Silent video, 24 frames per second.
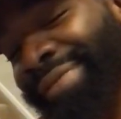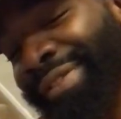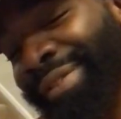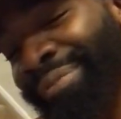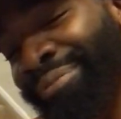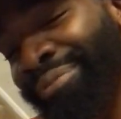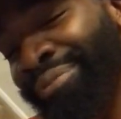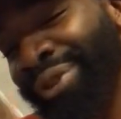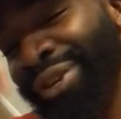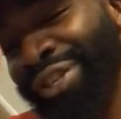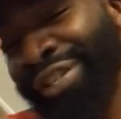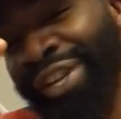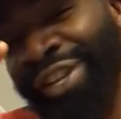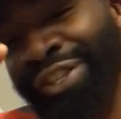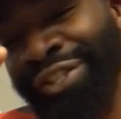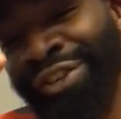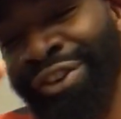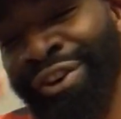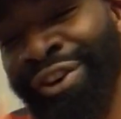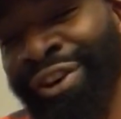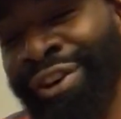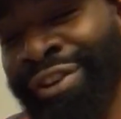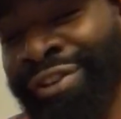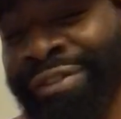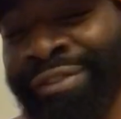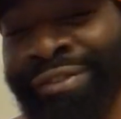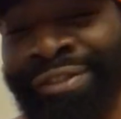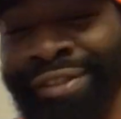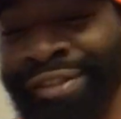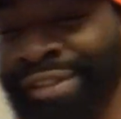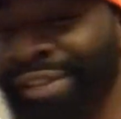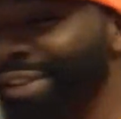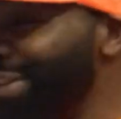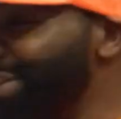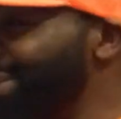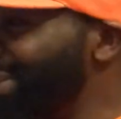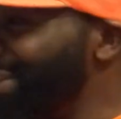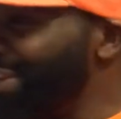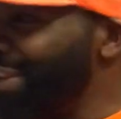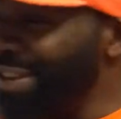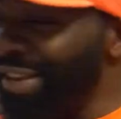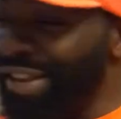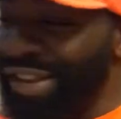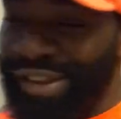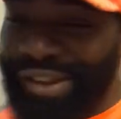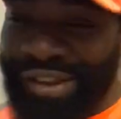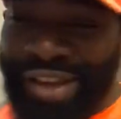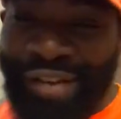Appreciate y'all.
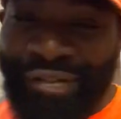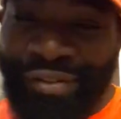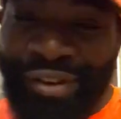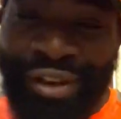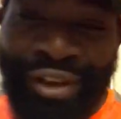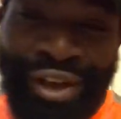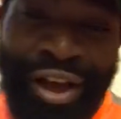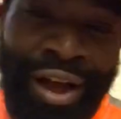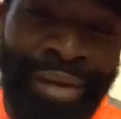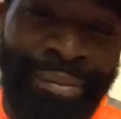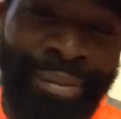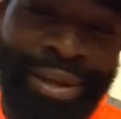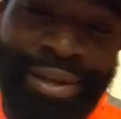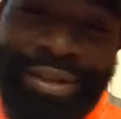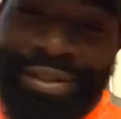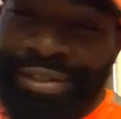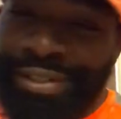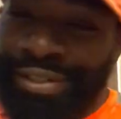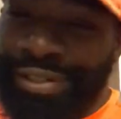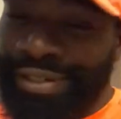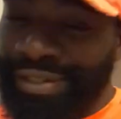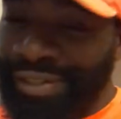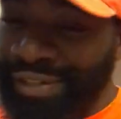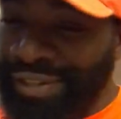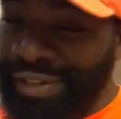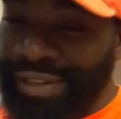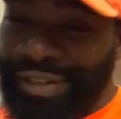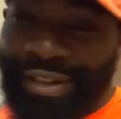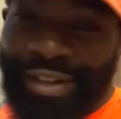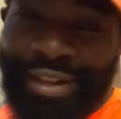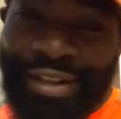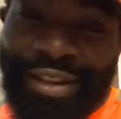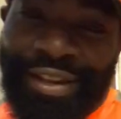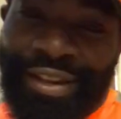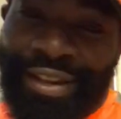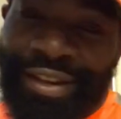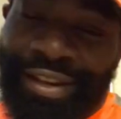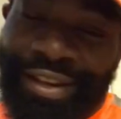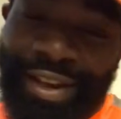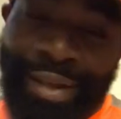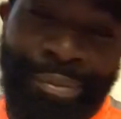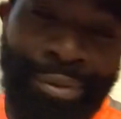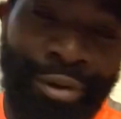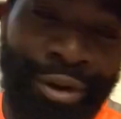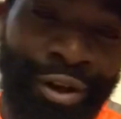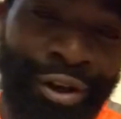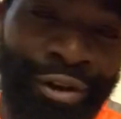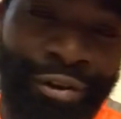You have any comments?
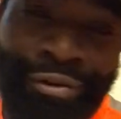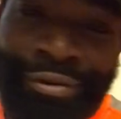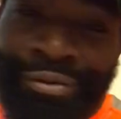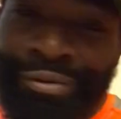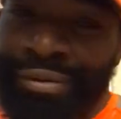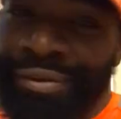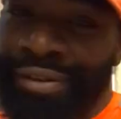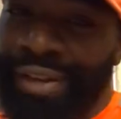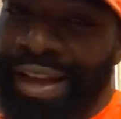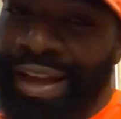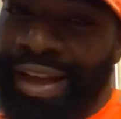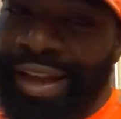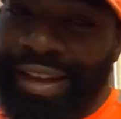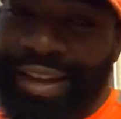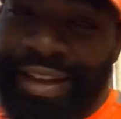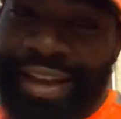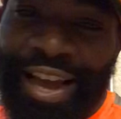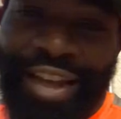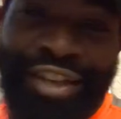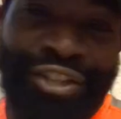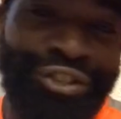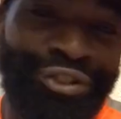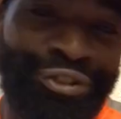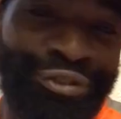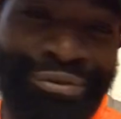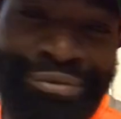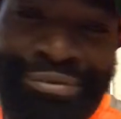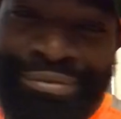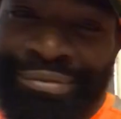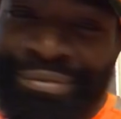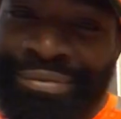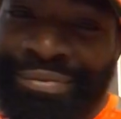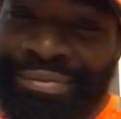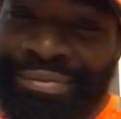Let me know. I got you.